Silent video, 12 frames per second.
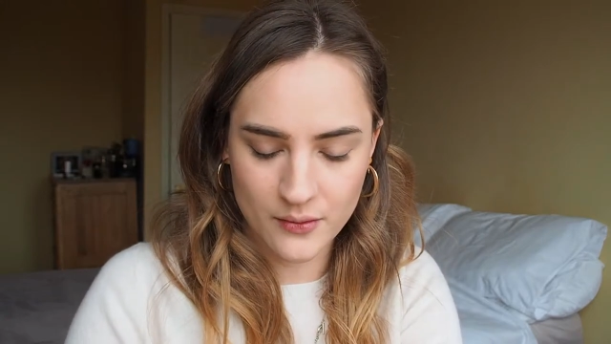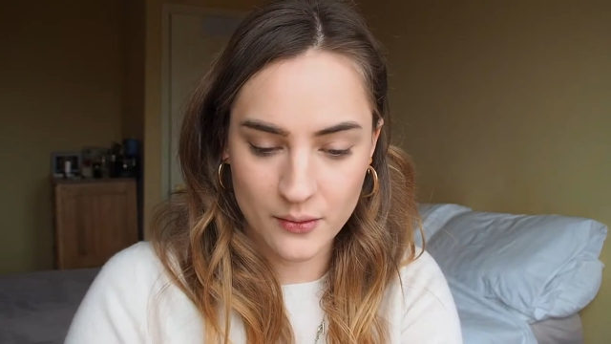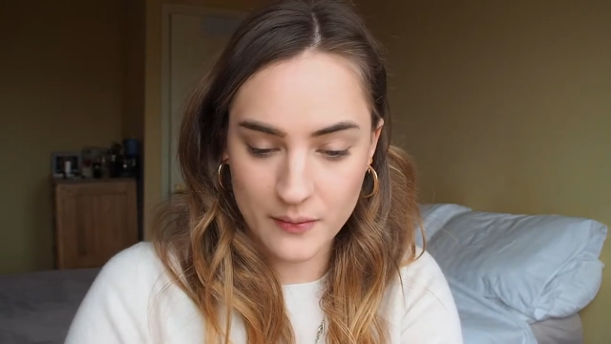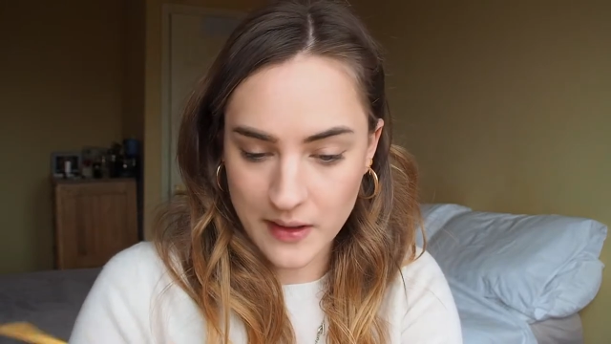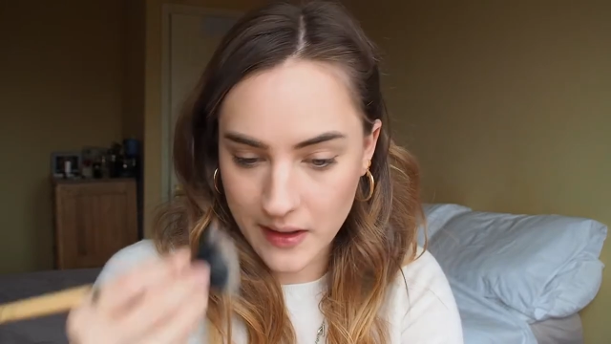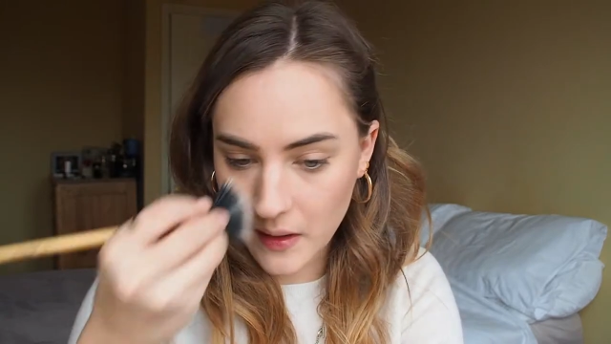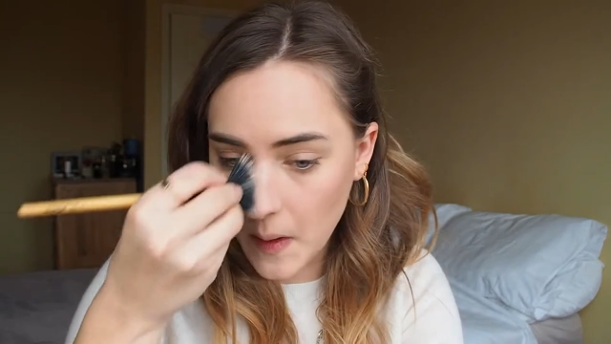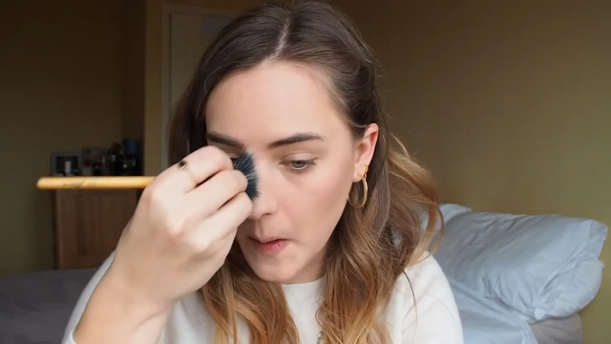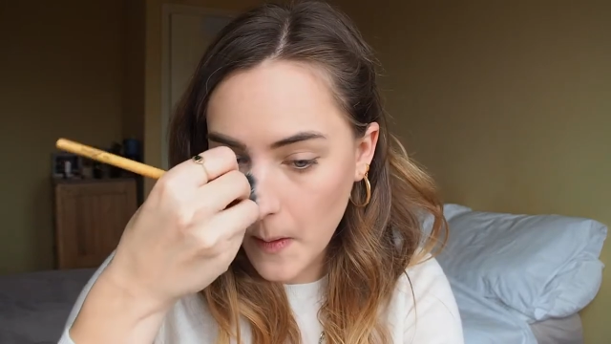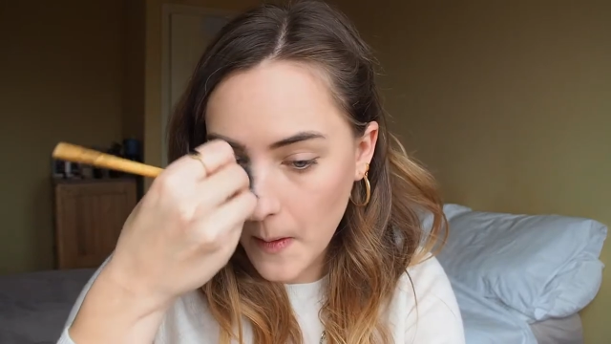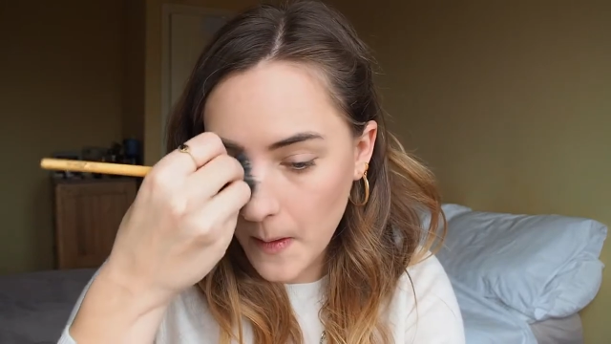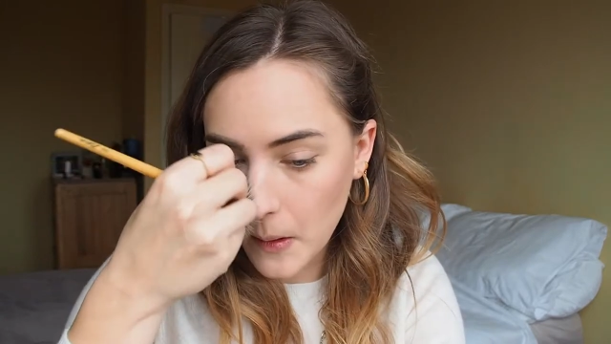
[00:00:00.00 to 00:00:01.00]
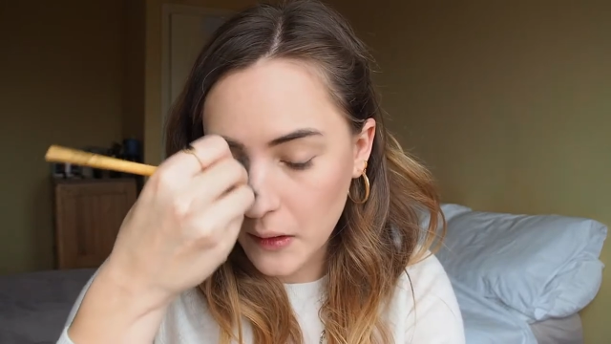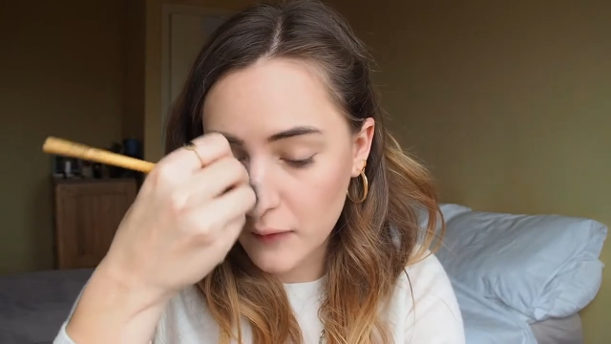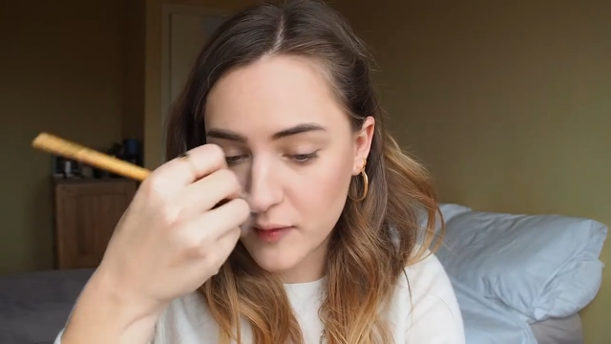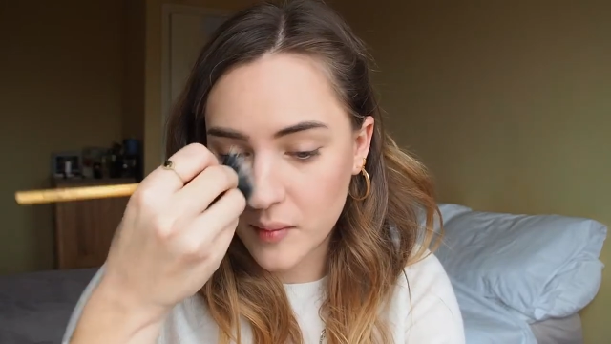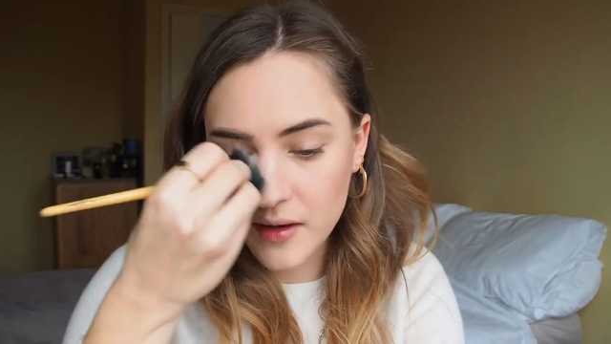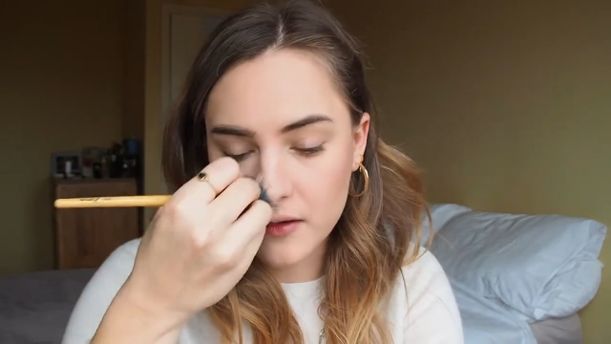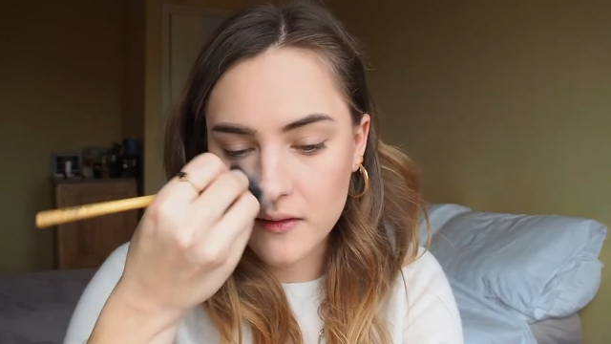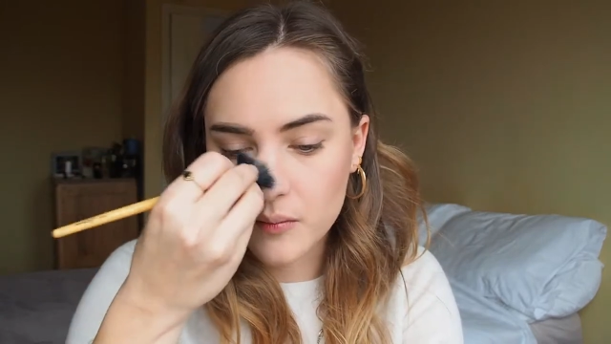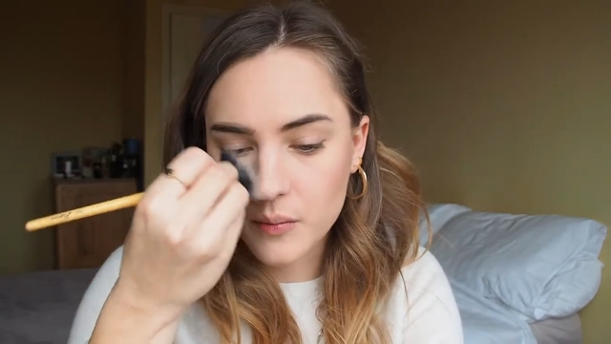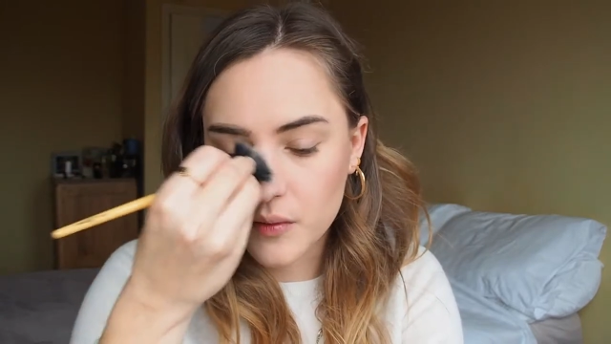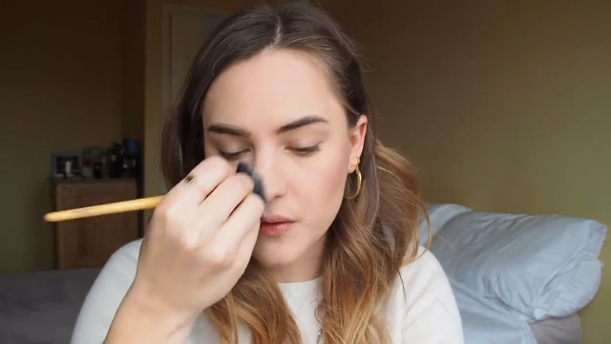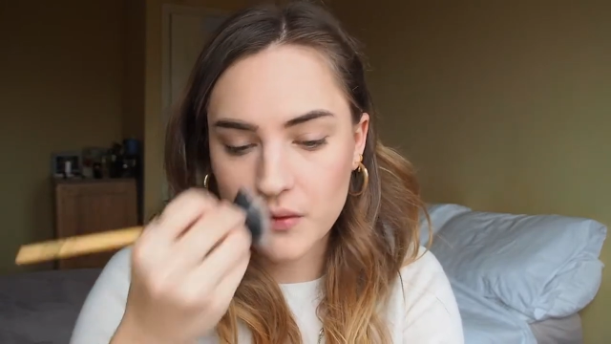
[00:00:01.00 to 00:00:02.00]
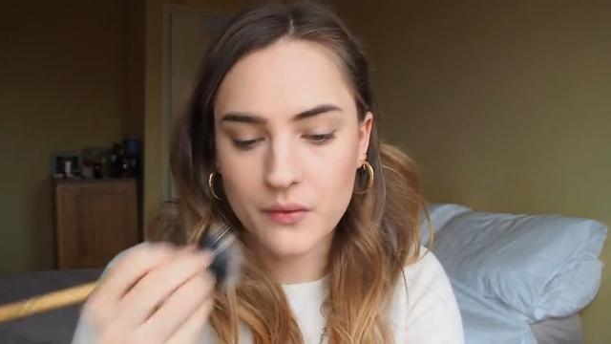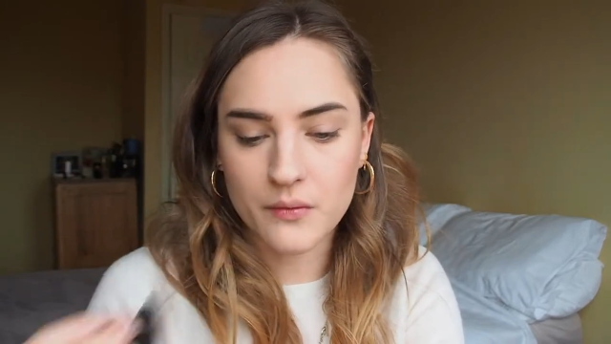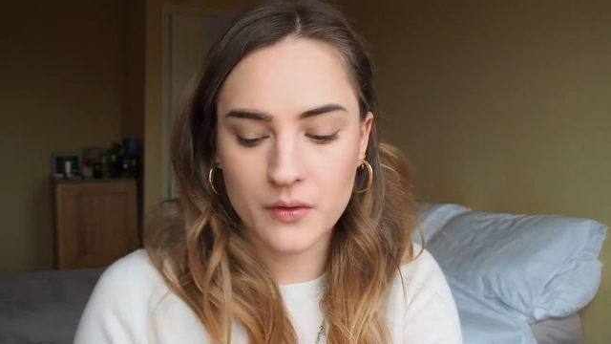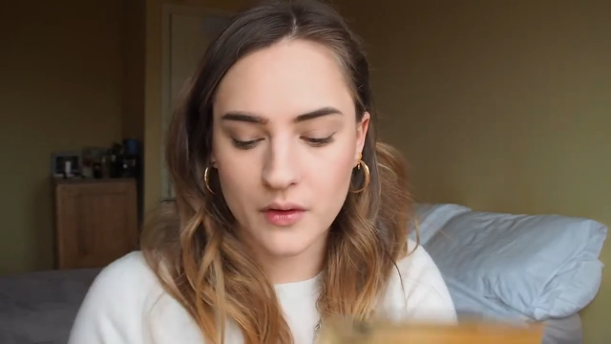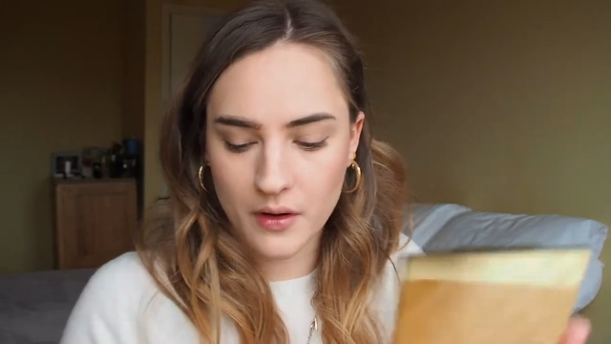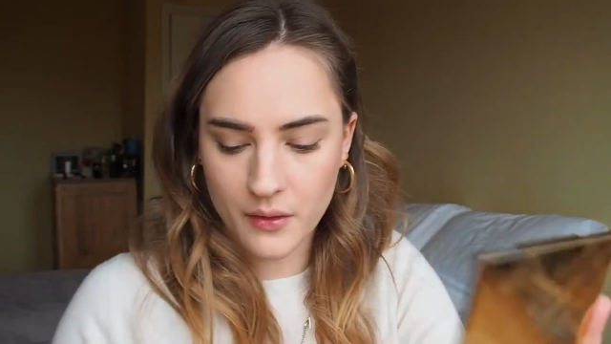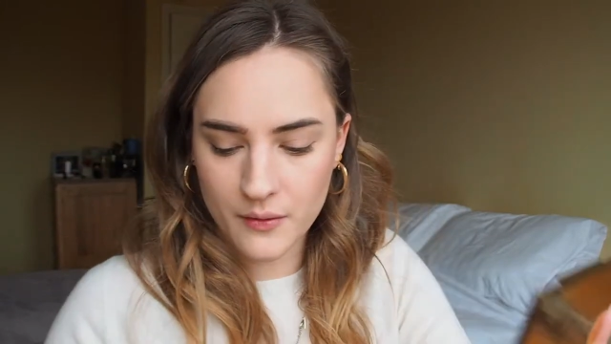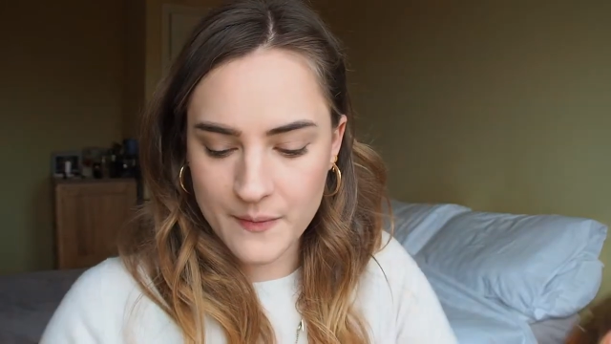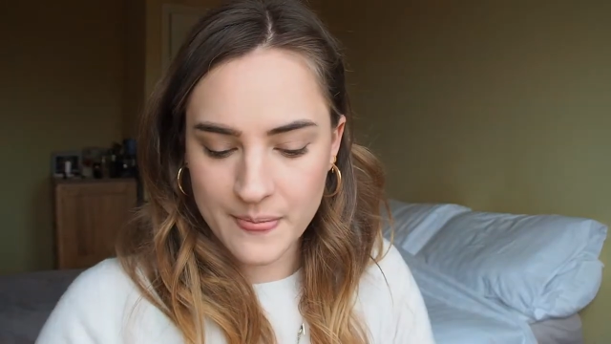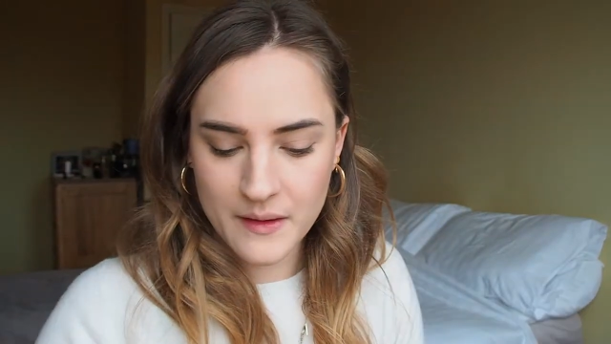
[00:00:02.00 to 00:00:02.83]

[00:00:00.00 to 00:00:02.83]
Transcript: already giving me this beautiful glow.